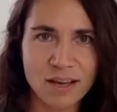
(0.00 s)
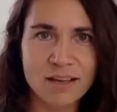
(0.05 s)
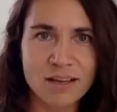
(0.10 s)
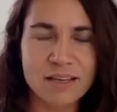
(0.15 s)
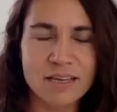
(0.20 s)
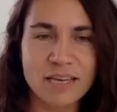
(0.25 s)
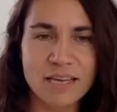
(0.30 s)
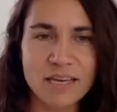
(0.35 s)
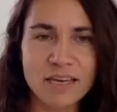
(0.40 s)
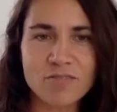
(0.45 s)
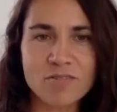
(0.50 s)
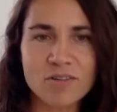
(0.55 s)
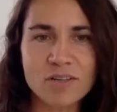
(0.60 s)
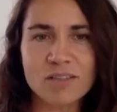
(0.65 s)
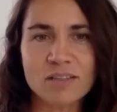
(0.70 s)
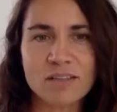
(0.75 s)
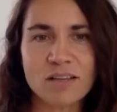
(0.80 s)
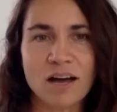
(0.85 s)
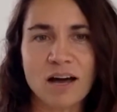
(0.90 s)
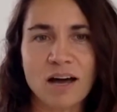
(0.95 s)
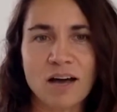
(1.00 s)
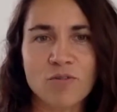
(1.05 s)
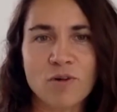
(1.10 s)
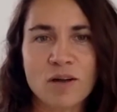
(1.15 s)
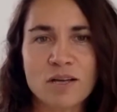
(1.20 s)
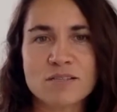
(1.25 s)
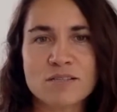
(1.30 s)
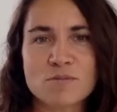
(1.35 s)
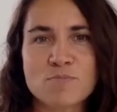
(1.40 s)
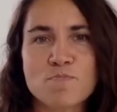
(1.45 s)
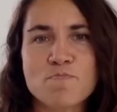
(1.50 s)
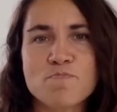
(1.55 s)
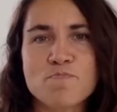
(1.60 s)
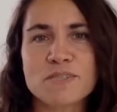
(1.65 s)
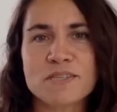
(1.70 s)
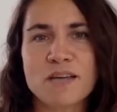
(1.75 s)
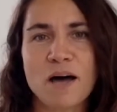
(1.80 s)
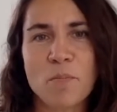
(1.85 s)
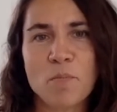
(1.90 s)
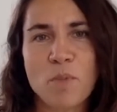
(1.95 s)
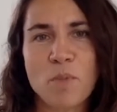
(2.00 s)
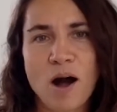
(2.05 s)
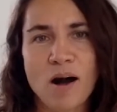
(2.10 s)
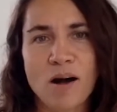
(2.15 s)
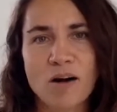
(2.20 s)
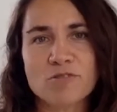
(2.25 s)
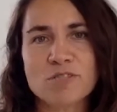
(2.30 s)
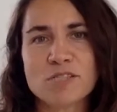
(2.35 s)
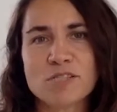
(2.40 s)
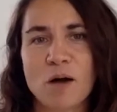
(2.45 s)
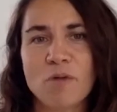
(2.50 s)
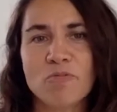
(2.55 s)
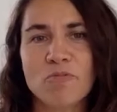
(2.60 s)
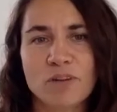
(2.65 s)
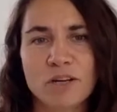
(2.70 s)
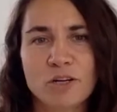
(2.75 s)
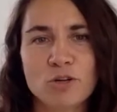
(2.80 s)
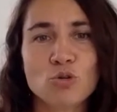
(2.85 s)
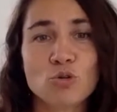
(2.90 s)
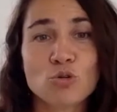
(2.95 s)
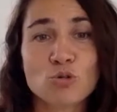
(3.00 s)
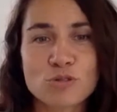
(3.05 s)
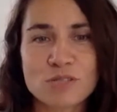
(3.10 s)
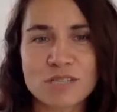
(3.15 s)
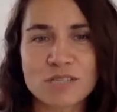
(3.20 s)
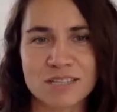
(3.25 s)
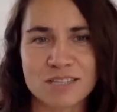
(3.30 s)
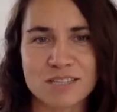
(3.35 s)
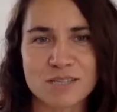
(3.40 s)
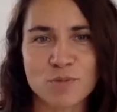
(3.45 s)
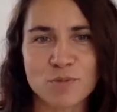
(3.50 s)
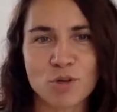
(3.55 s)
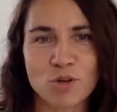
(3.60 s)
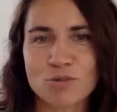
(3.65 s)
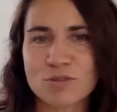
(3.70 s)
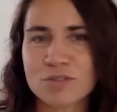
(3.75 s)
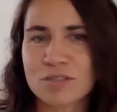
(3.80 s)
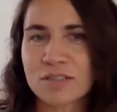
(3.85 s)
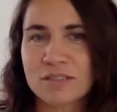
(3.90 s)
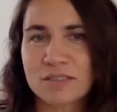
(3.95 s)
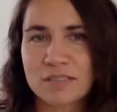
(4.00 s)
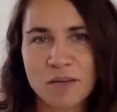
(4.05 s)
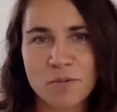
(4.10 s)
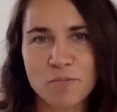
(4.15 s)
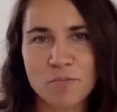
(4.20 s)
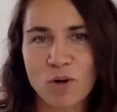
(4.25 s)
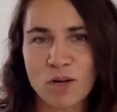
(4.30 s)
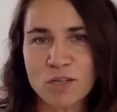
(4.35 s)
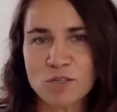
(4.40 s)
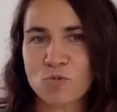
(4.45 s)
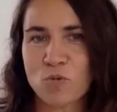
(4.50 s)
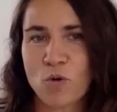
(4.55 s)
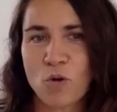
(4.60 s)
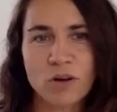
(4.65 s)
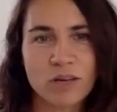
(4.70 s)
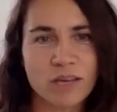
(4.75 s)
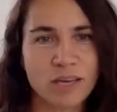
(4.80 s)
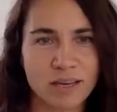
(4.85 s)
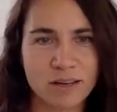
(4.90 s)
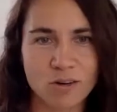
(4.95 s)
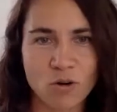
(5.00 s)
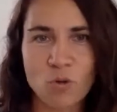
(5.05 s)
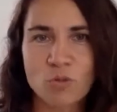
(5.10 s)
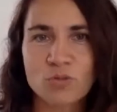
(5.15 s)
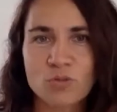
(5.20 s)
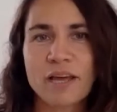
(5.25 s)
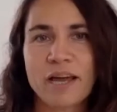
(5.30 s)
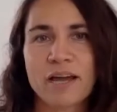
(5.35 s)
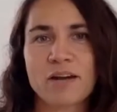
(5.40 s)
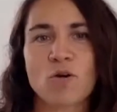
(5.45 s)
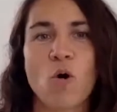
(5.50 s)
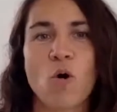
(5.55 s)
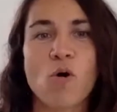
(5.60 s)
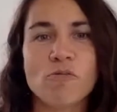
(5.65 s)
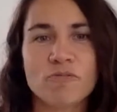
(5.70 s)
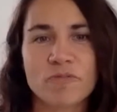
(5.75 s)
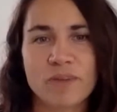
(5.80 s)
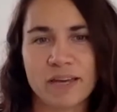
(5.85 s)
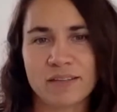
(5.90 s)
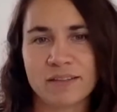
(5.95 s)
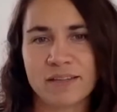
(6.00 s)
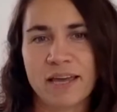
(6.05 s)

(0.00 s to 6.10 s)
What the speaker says: Even I was somehow somewhere useless, because the team was working on their own way.